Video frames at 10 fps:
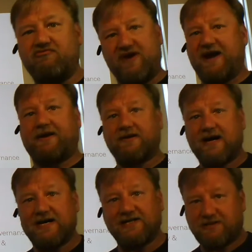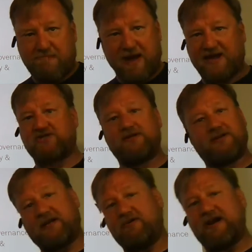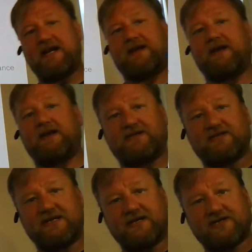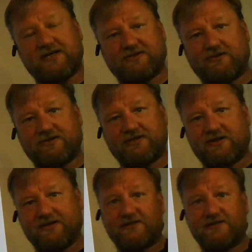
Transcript: recognized bachelor degree in international studies.